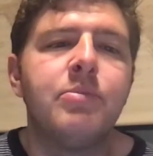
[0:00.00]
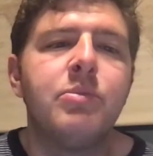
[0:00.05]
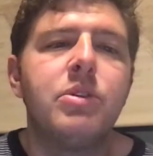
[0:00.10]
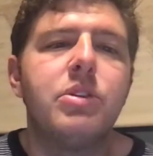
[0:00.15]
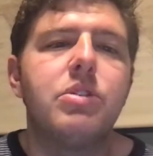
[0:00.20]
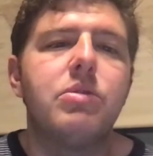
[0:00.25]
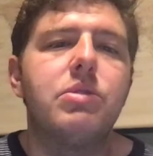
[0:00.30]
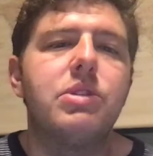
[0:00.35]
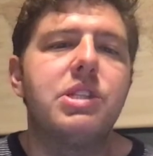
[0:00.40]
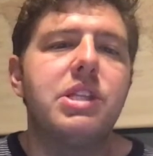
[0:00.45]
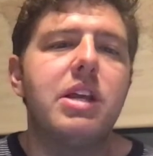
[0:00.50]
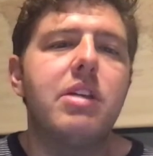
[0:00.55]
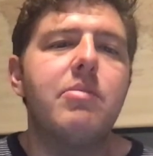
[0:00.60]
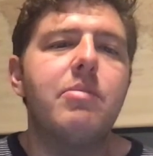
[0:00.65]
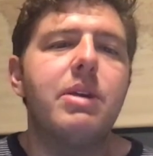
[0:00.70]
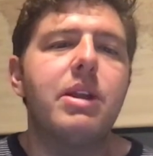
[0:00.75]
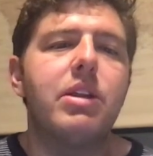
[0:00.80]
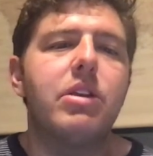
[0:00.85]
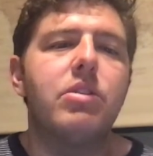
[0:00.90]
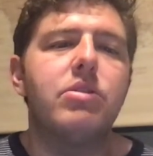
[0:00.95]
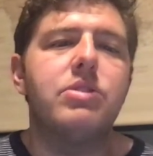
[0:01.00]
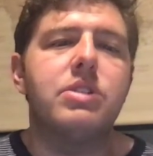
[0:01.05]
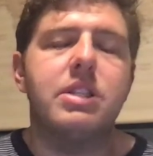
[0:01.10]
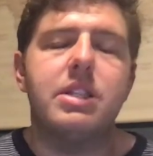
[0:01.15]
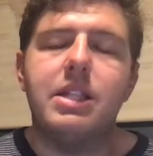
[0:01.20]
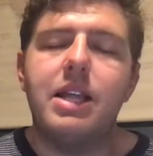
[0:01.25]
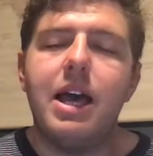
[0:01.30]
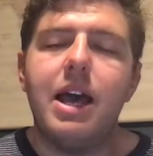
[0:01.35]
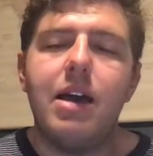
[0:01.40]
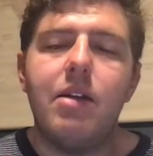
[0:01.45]
So instead of being used in
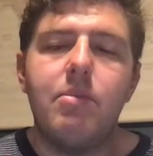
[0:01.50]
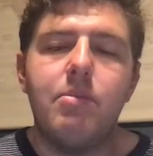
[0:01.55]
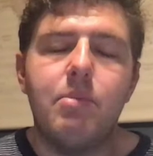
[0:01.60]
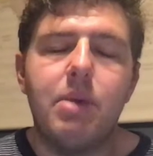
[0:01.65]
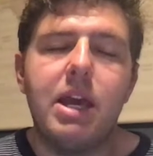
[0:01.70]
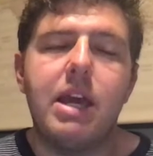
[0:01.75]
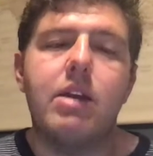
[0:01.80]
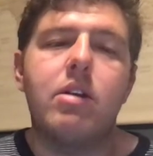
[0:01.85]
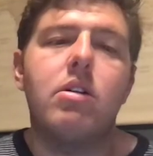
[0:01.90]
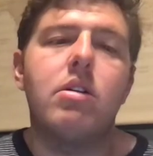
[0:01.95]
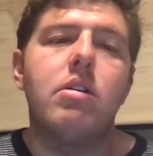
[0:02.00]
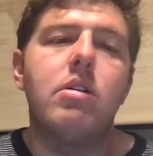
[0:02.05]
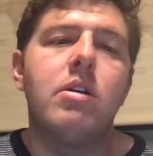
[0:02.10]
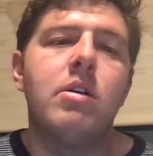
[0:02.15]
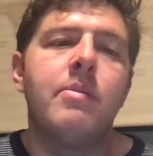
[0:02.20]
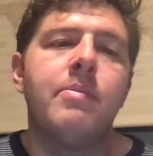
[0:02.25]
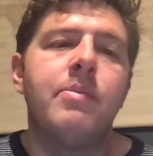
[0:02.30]
that manner,